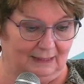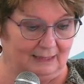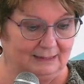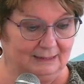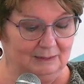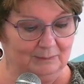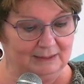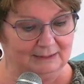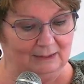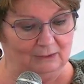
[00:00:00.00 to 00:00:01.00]
see
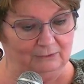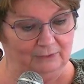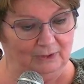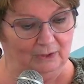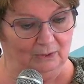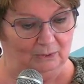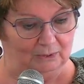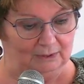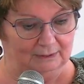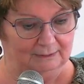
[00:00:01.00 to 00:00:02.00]
myself
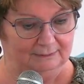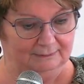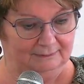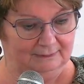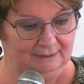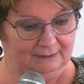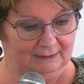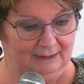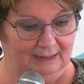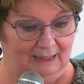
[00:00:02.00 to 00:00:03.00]
whole.
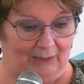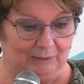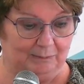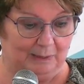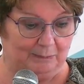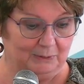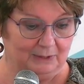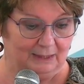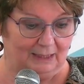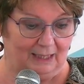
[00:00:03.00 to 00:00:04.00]
I remember
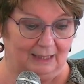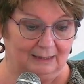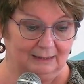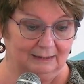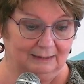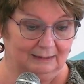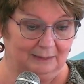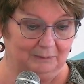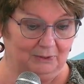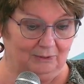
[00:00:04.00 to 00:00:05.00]
that I am
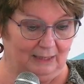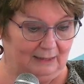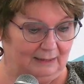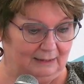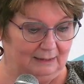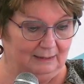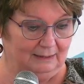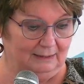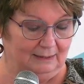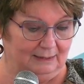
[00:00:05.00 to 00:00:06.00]
created
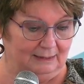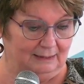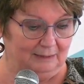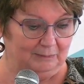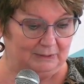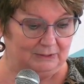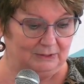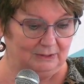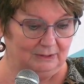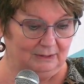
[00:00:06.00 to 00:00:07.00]
in the
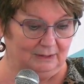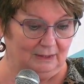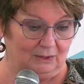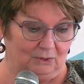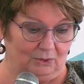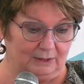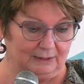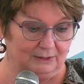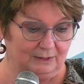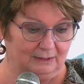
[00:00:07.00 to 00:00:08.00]
image according
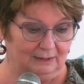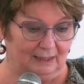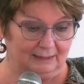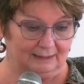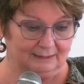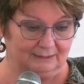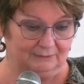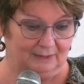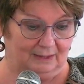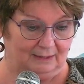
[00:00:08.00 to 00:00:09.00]
to the likeness of
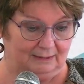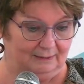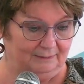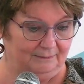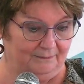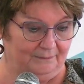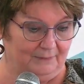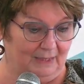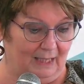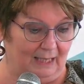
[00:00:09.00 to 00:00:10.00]
God.
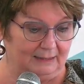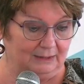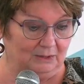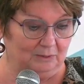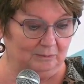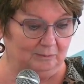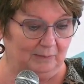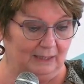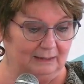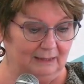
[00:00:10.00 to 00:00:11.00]
I know
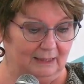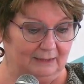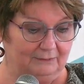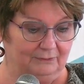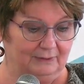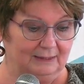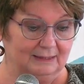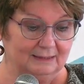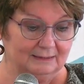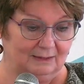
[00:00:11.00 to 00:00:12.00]
my life
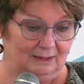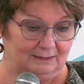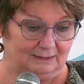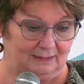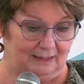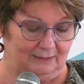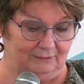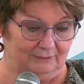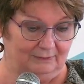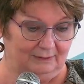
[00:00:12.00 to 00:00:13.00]
is God's
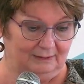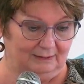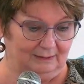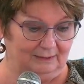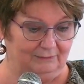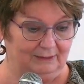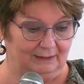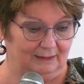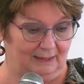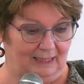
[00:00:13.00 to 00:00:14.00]
life, living
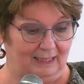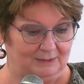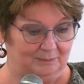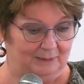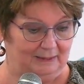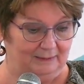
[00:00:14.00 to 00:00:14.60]
as me.